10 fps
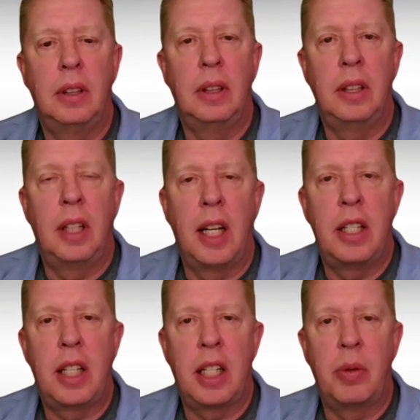In
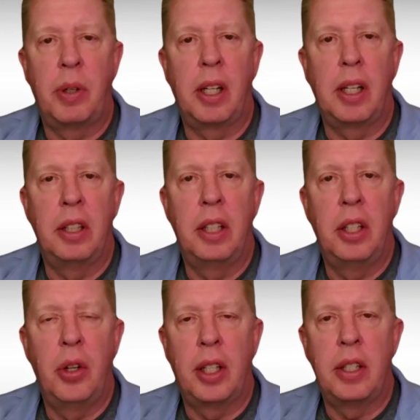today's session, we're going to
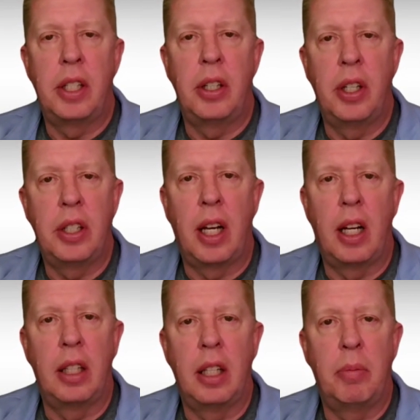continue on the series
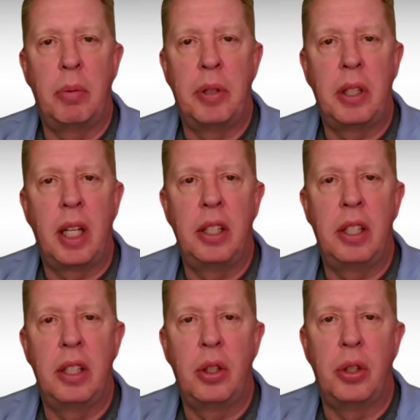on
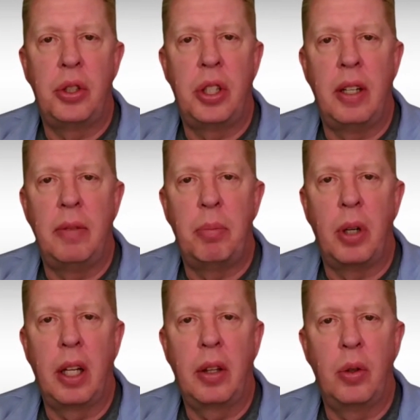implementation to achieve
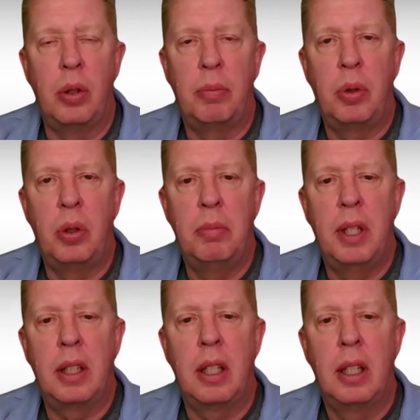breakthrough
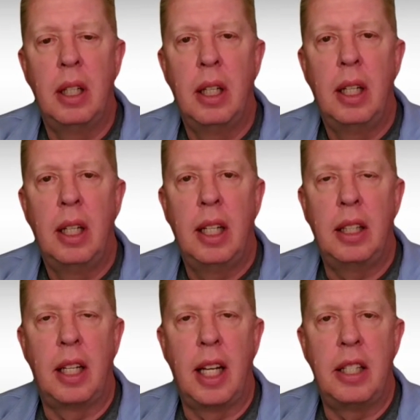improvement. In
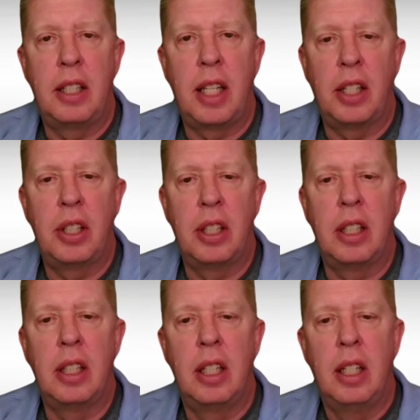today's
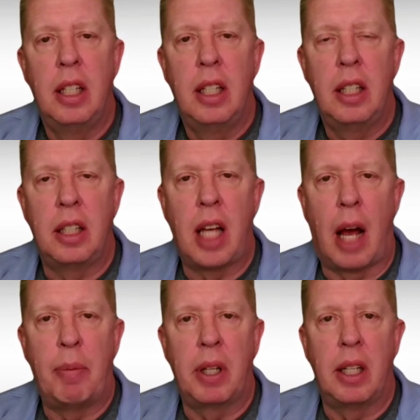session, the
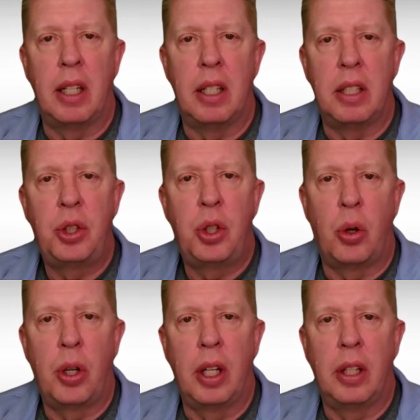topic is
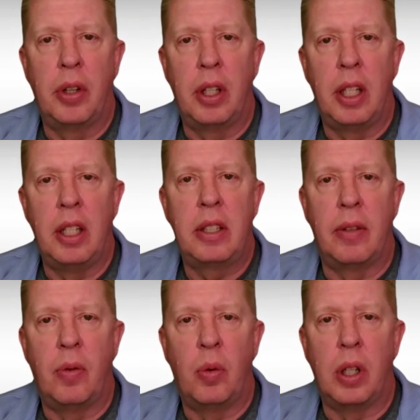choking the release
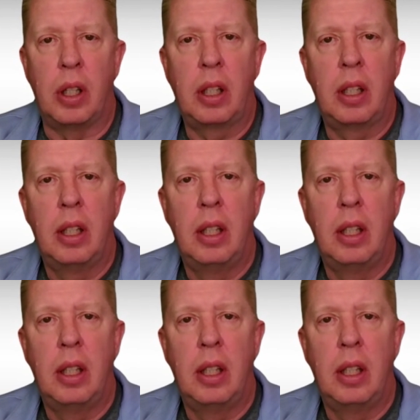of work.